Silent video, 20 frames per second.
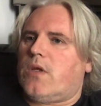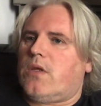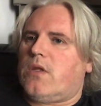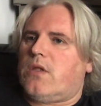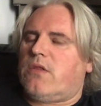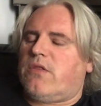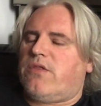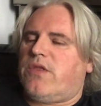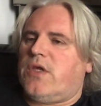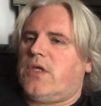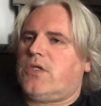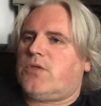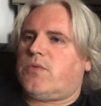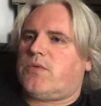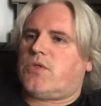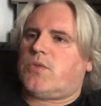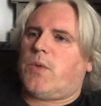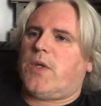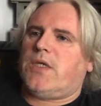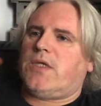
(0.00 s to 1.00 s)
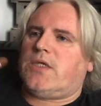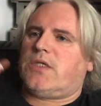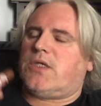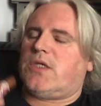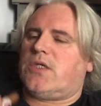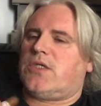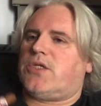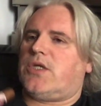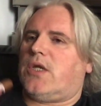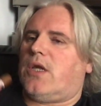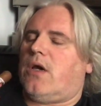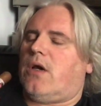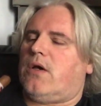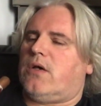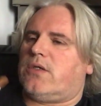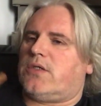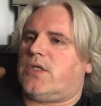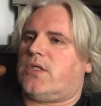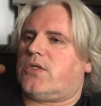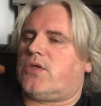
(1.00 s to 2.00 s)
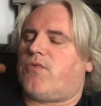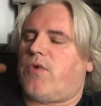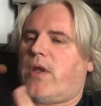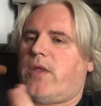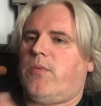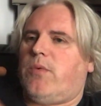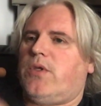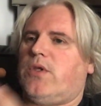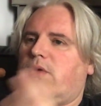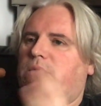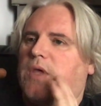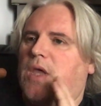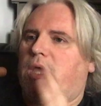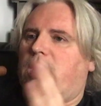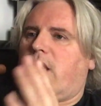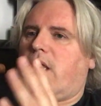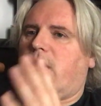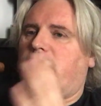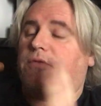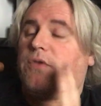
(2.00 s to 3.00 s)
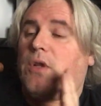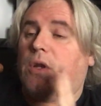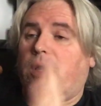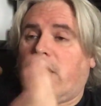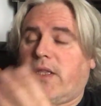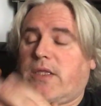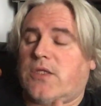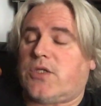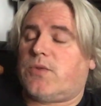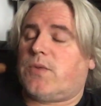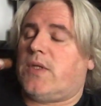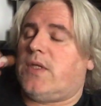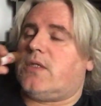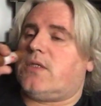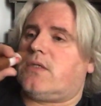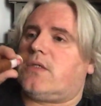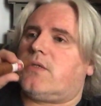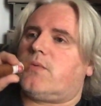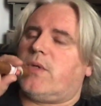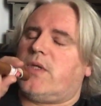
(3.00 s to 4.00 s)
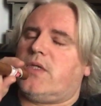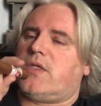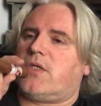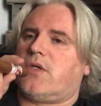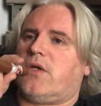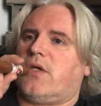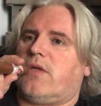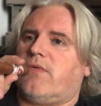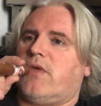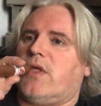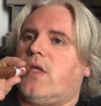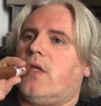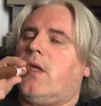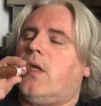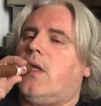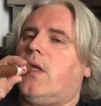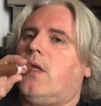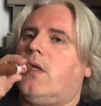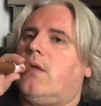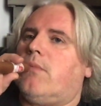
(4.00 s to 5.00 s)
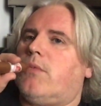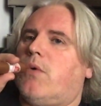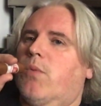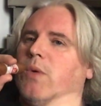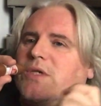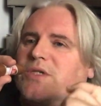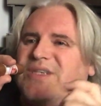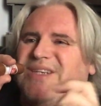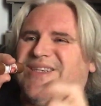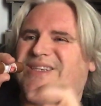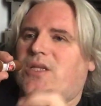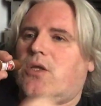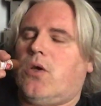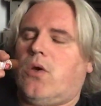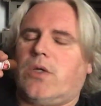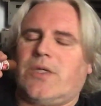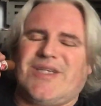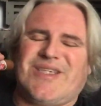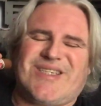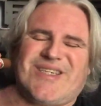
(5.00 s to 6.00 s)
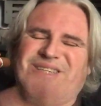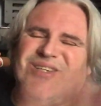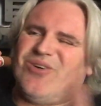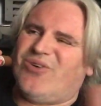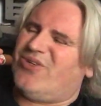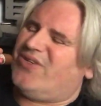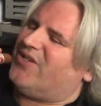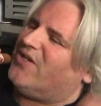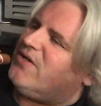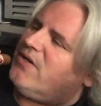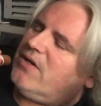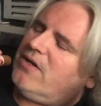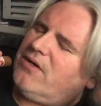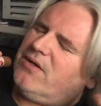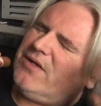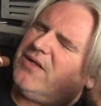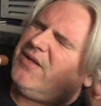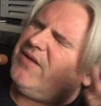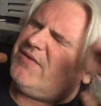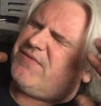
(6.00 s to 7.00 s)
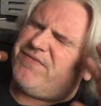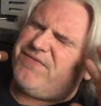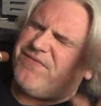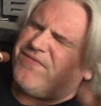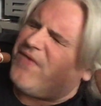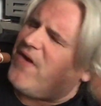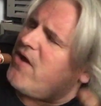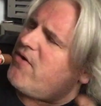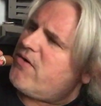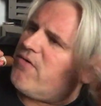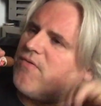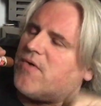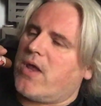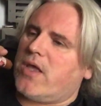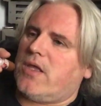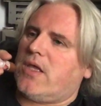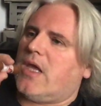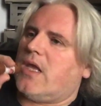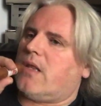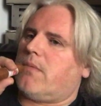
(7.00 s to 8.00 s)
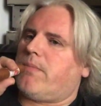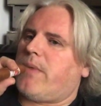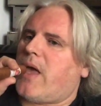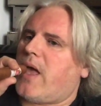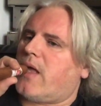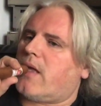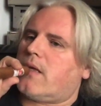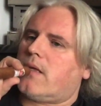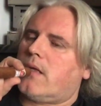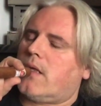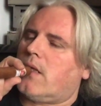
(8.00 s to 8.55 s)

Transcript: The thing is with sweetness in the cigars, it's great when you get it, if you like the sweet side of it. But once it's gone, it's gone. You can't. It's very rare you get it back,